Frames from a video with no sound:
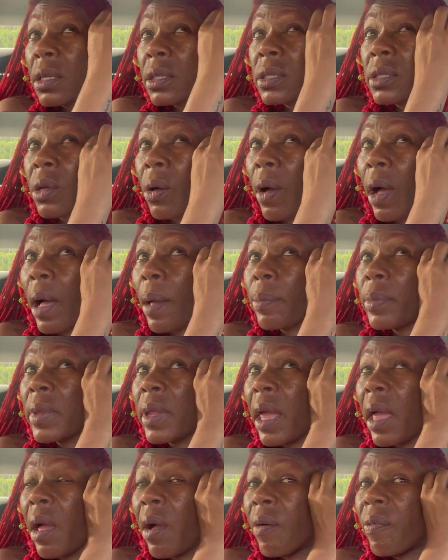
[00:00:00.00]
So I'm
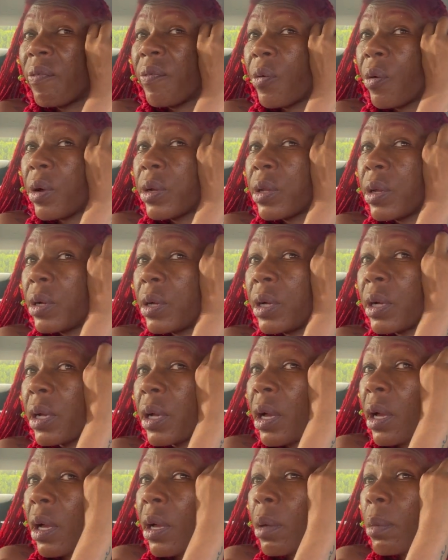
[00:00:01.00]
down for the
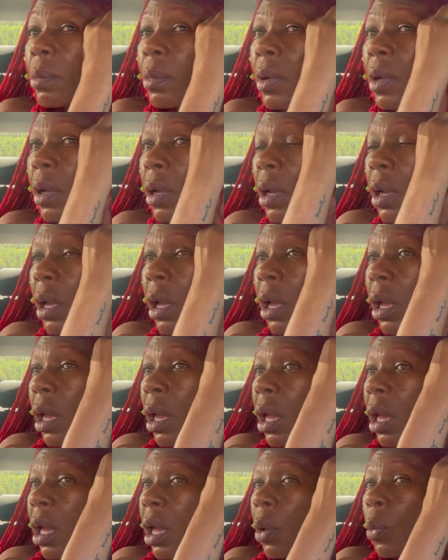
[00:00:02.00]
hookup.
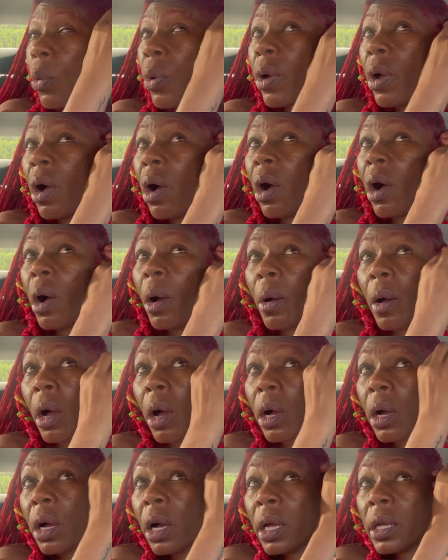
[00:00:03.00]
And we're all
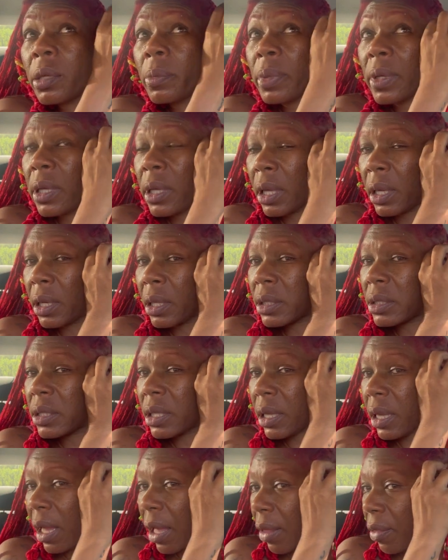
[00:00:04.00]
going to be getting
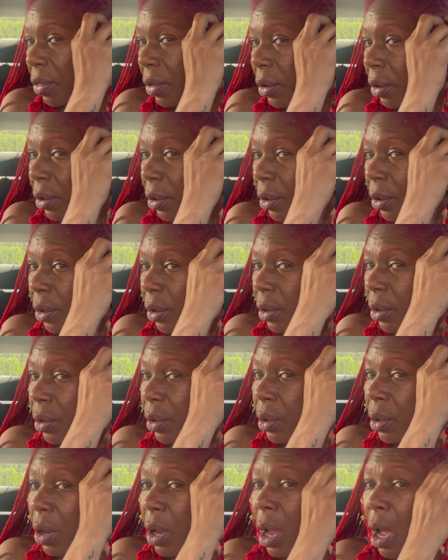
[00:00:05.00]

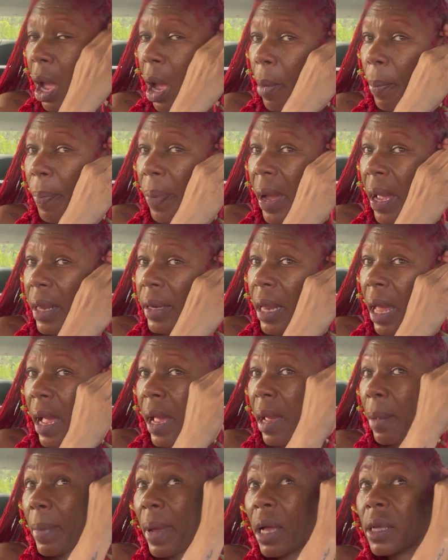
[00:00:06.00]
together. But I
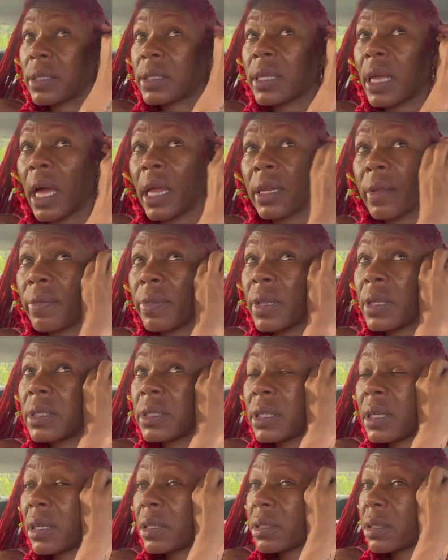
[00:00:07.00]
am outside of the
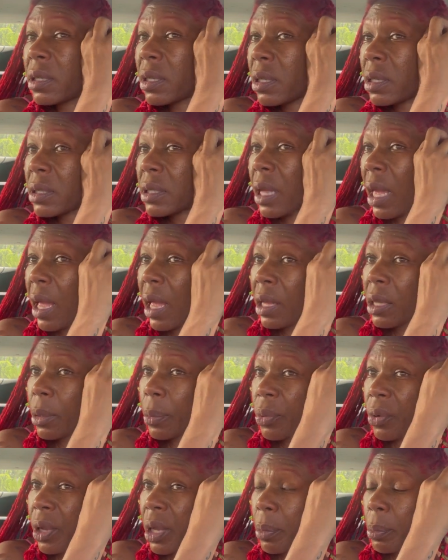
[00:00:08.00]
dentist. I had to
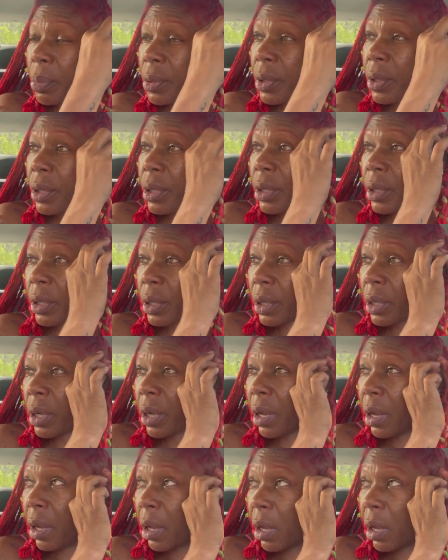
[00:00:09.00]
bring Boog.